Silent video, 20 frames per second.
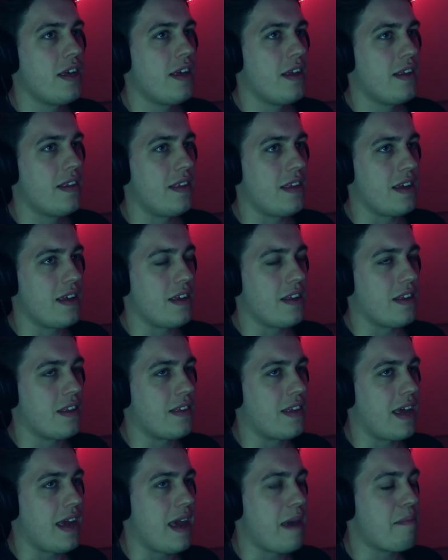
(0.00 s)

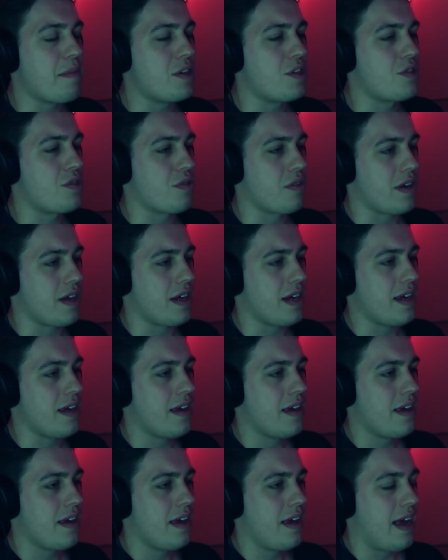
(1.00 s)
The imagery
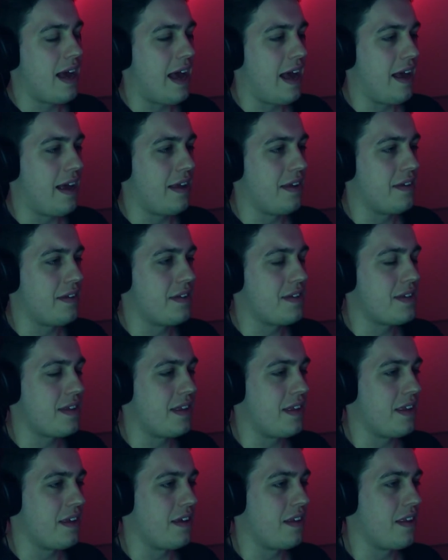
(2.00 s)
and
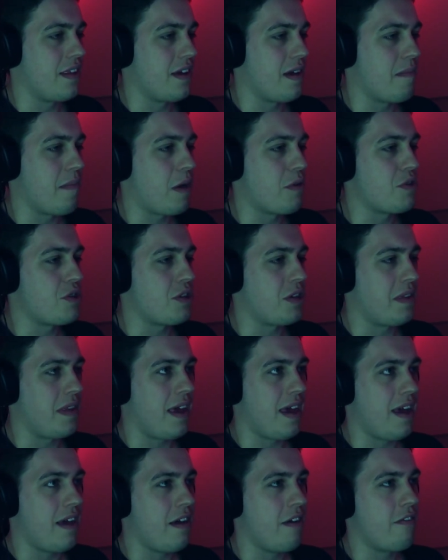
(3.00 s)
the emotion
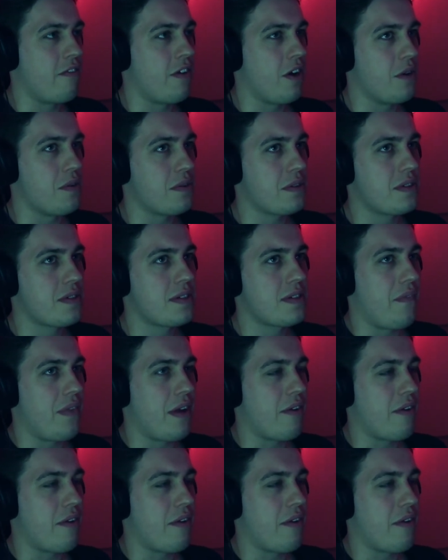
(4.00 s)
that it evokes.